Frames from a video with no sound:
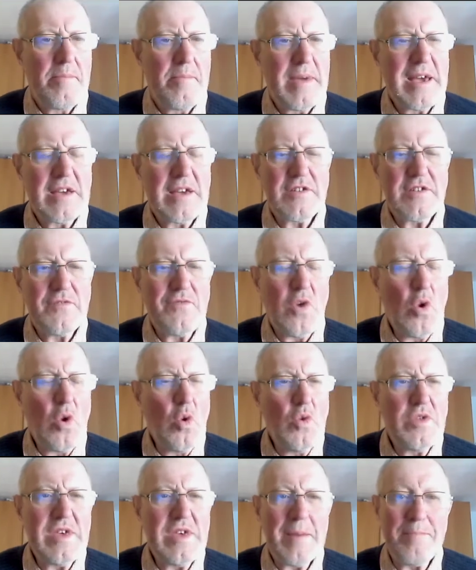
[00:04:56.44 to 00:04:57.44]
because of
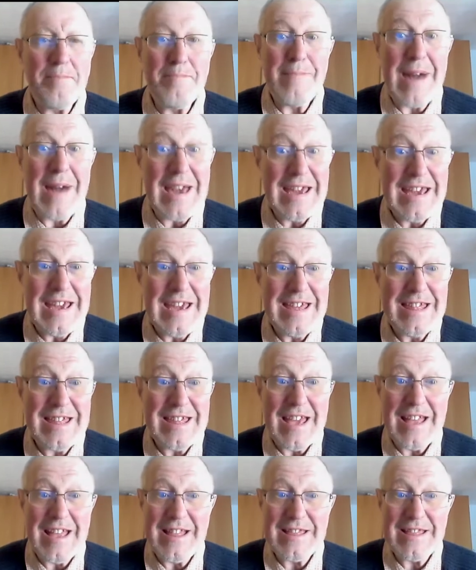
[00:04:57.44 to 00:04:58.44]
all the
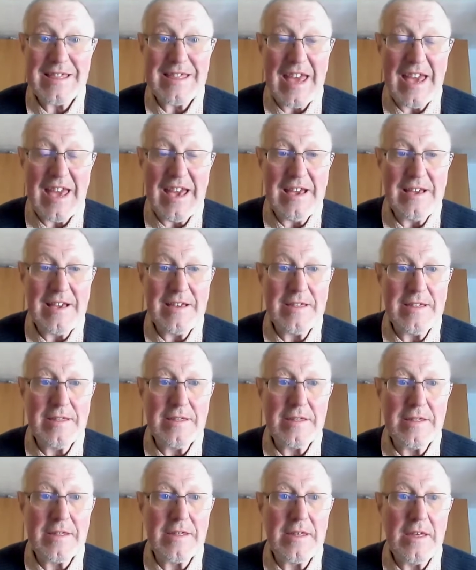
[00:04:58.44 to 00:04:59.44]
amazing
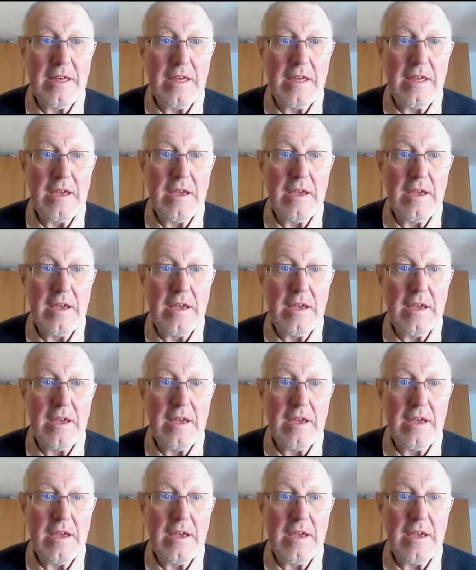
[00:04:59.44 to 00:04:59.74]
things